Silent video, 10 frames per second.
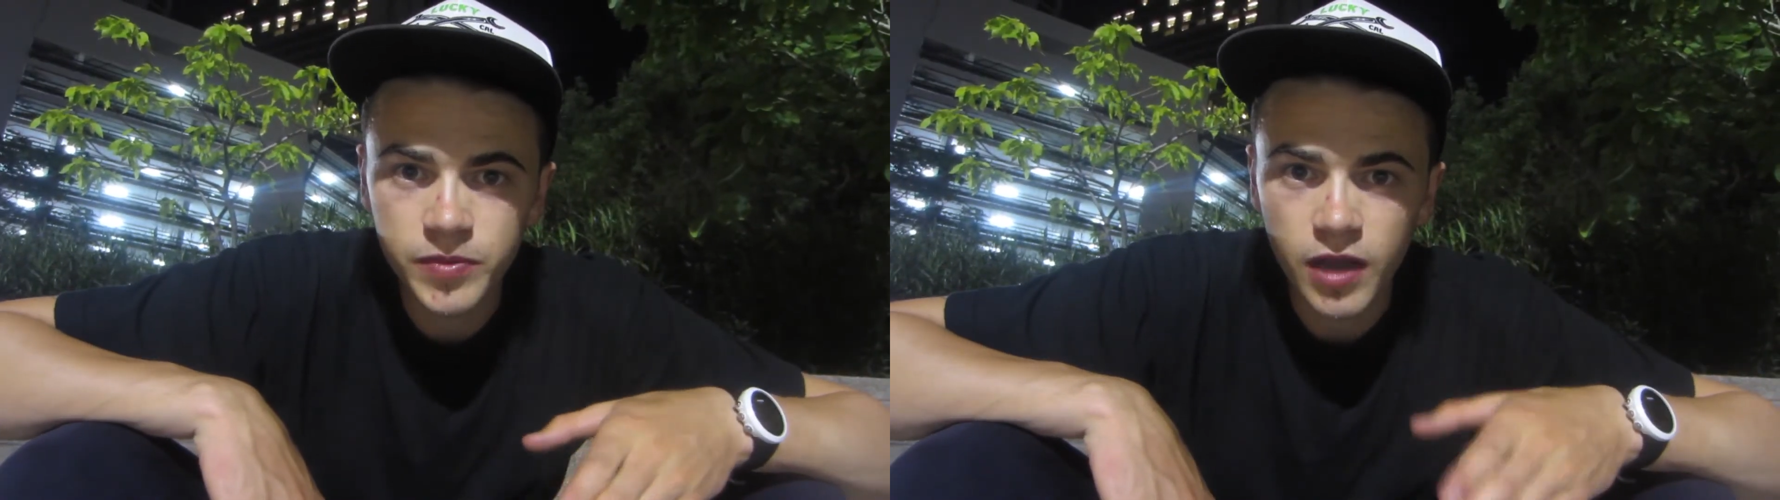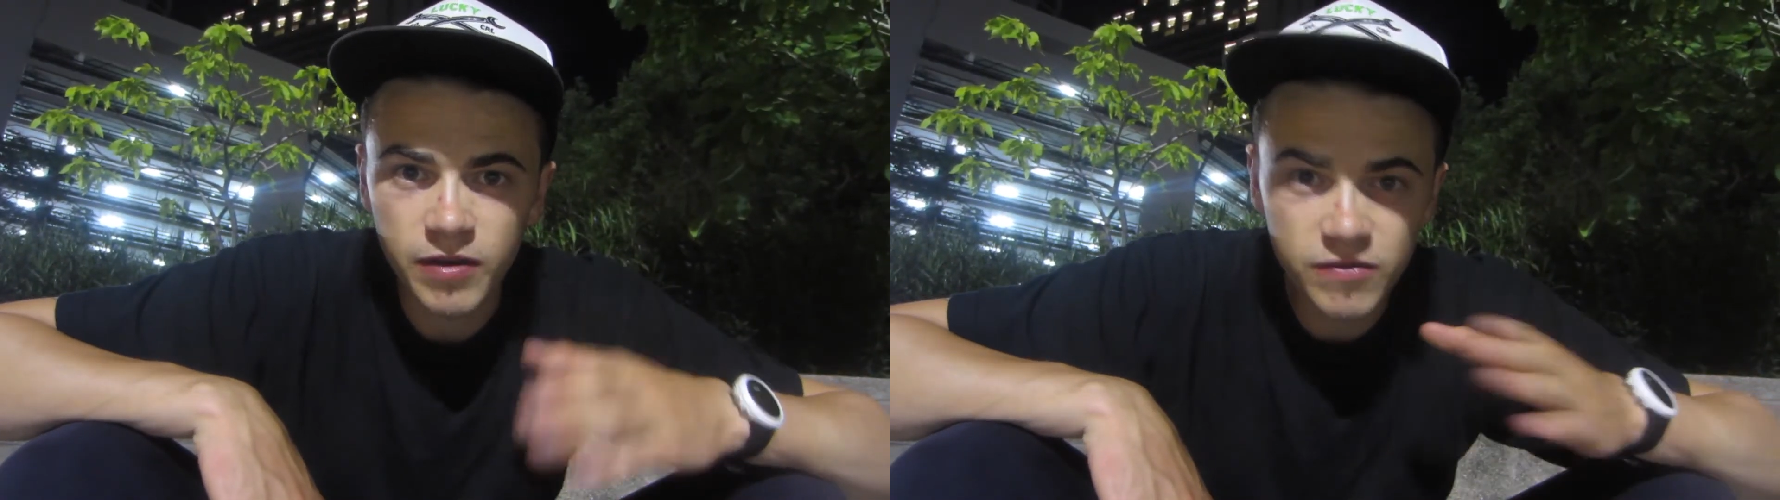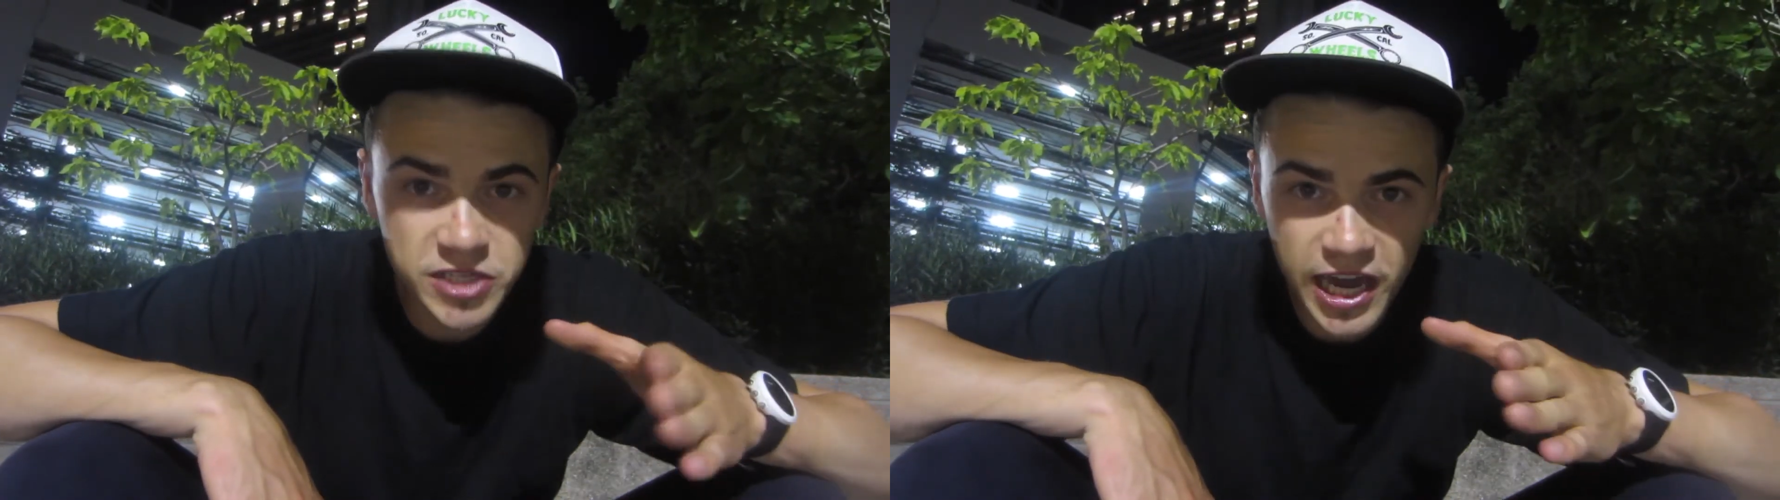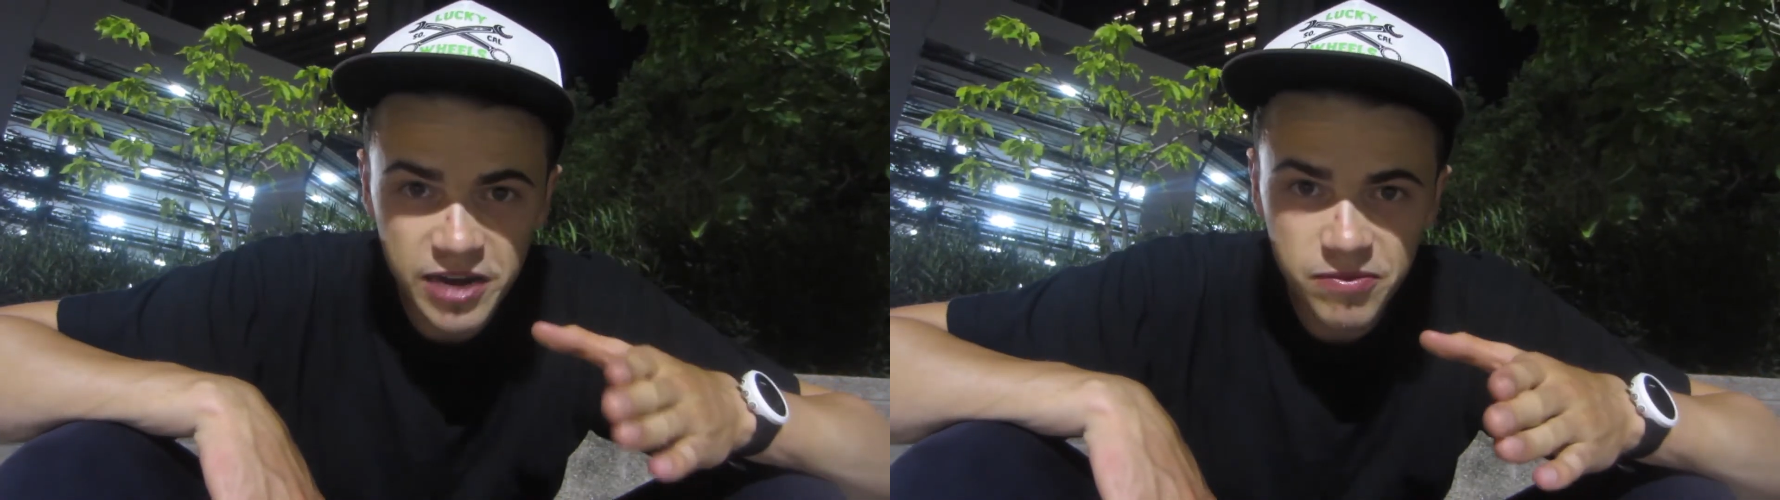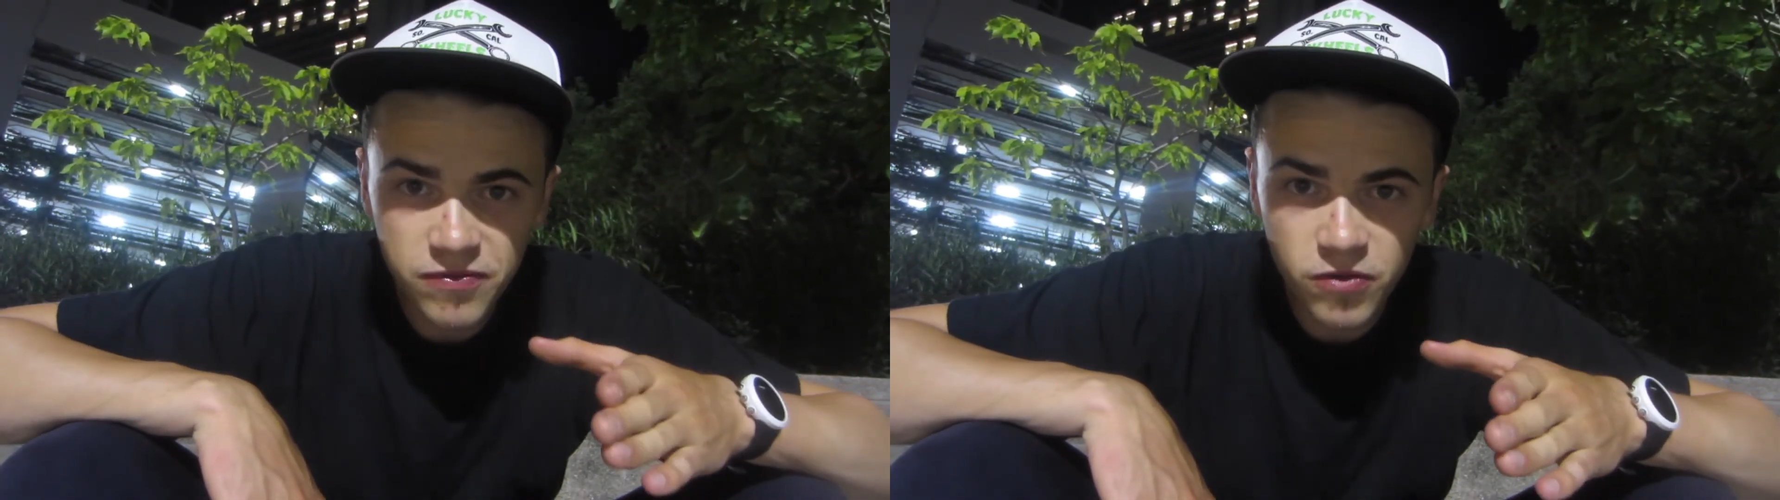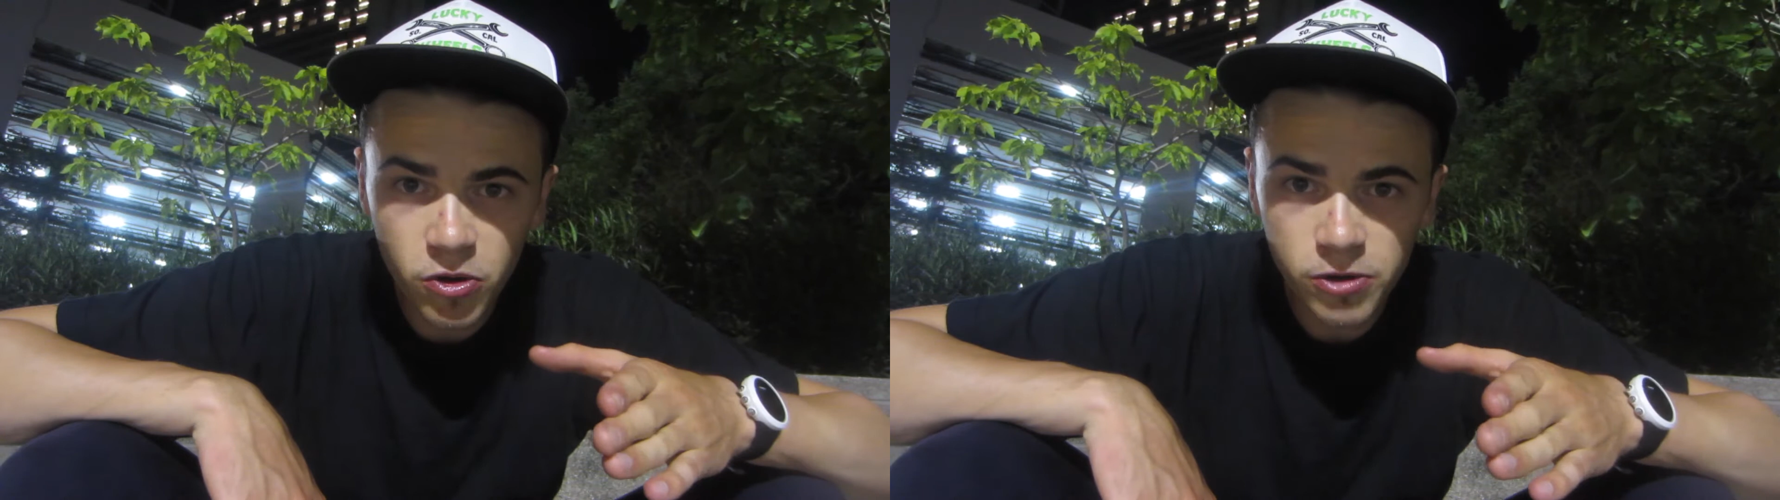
I've never skated before.